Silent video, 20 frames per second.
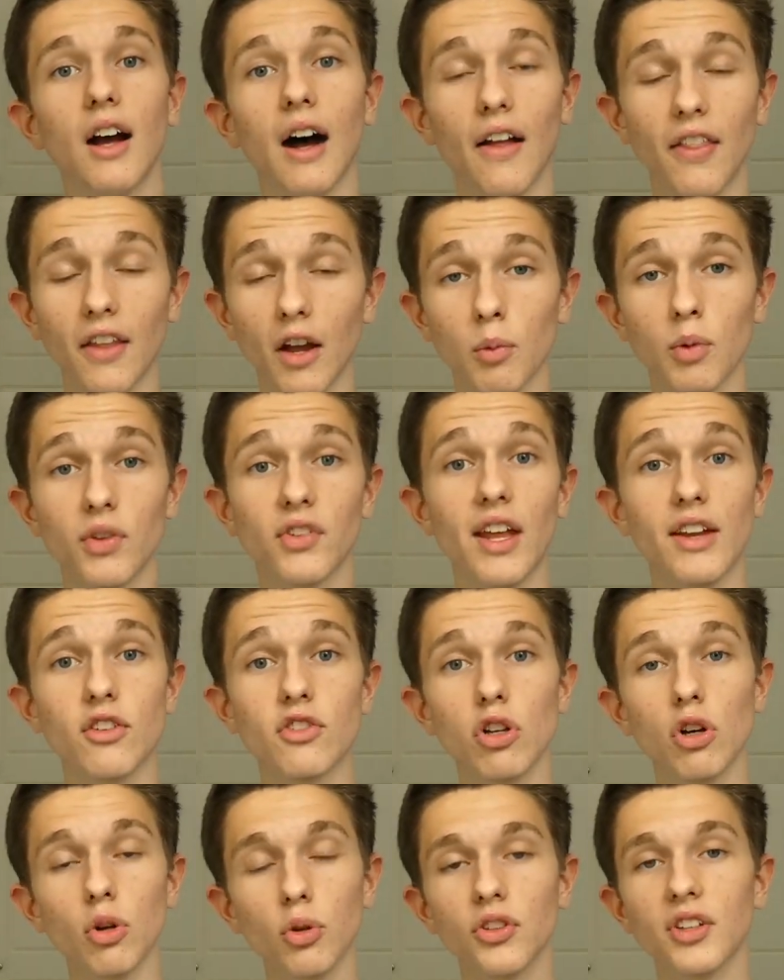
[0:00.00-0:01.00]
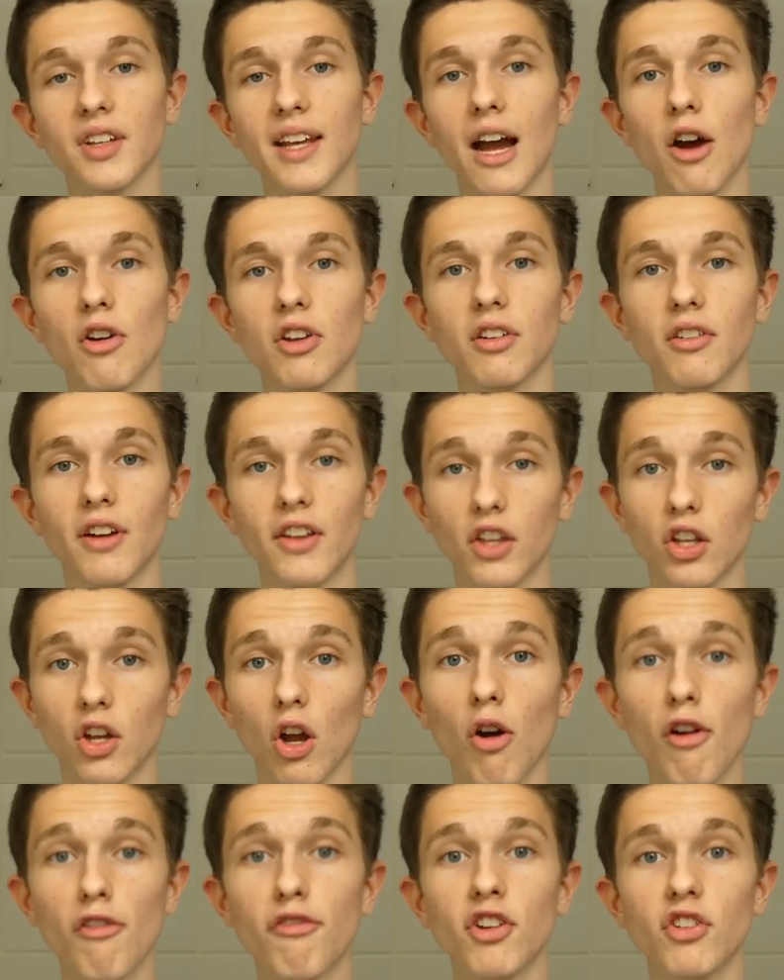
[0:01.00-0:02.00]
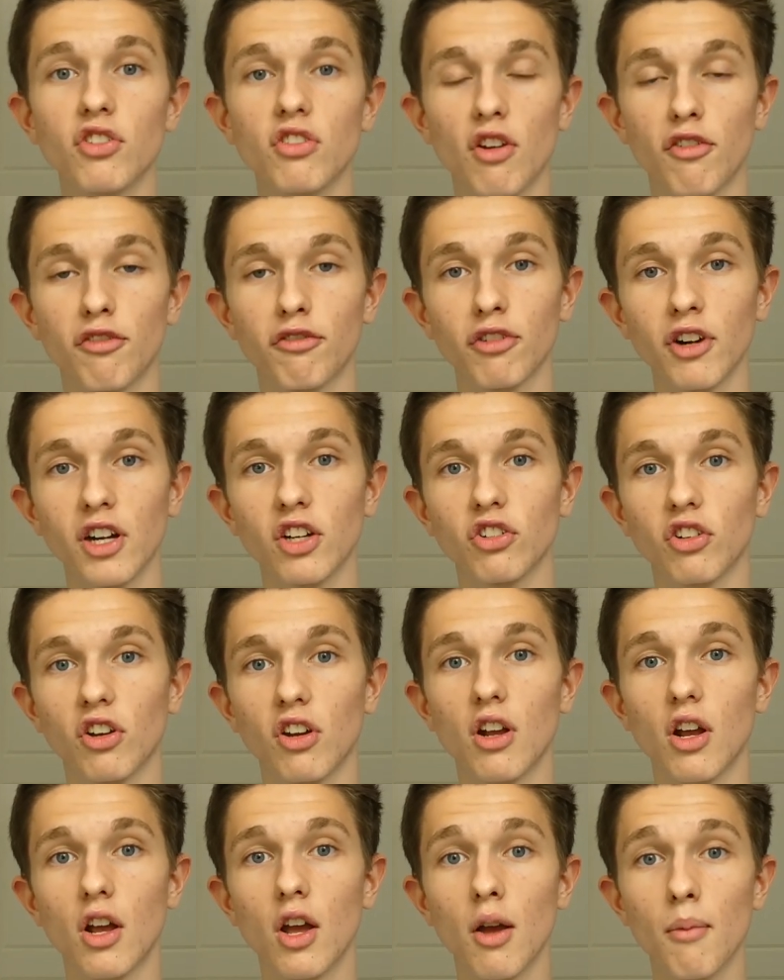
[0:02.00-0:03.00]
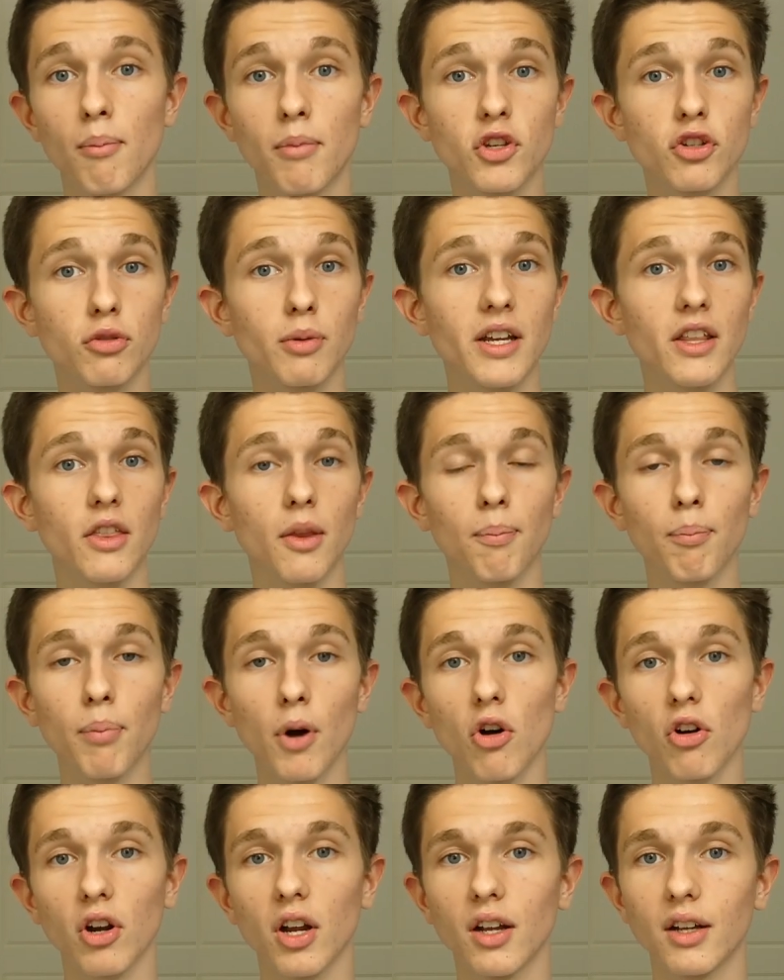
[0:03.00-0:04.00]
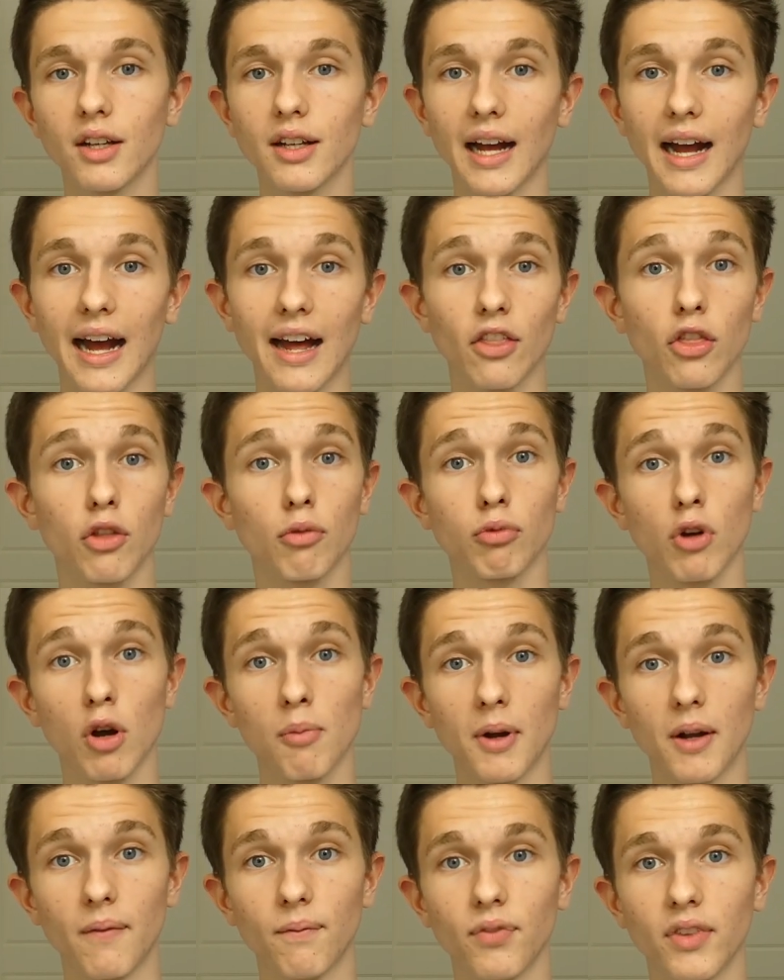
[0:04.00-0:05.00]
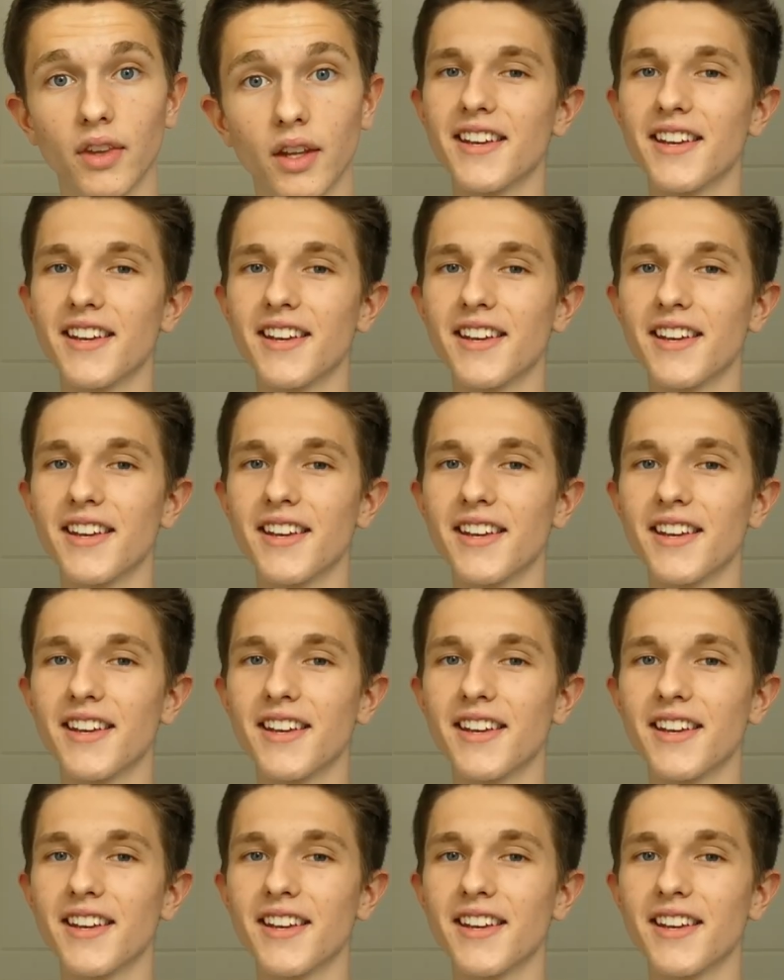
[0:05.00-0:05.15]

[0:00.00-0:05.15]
and I was then told to calculate the coefficient of friction between the book and the rubber.